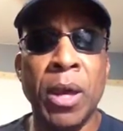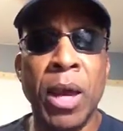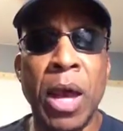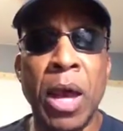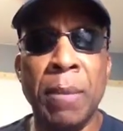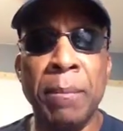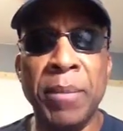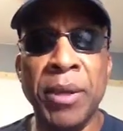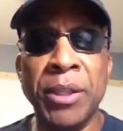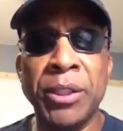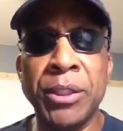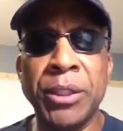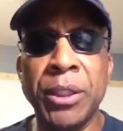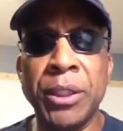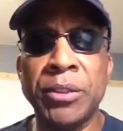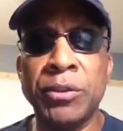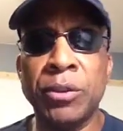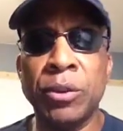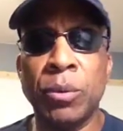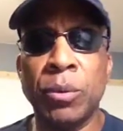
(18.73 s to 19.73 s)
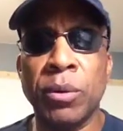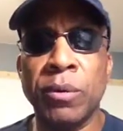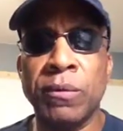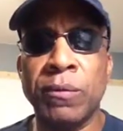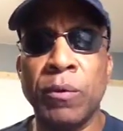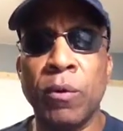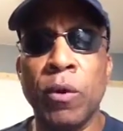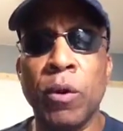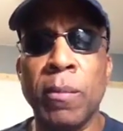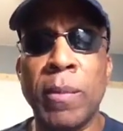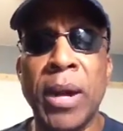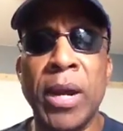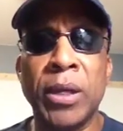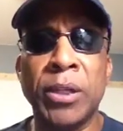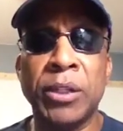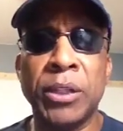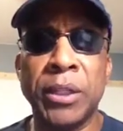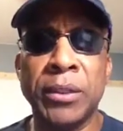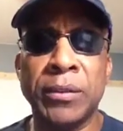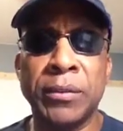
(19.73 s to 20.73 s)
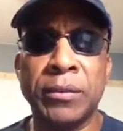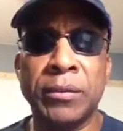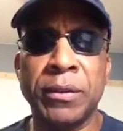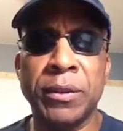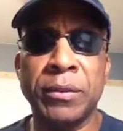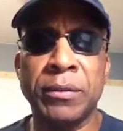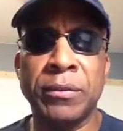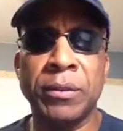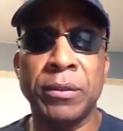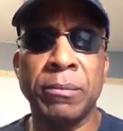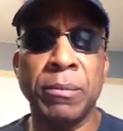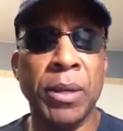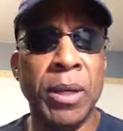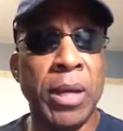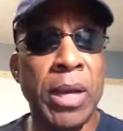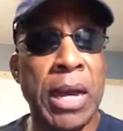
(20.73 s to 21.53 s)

Our mission is to reform our justice system.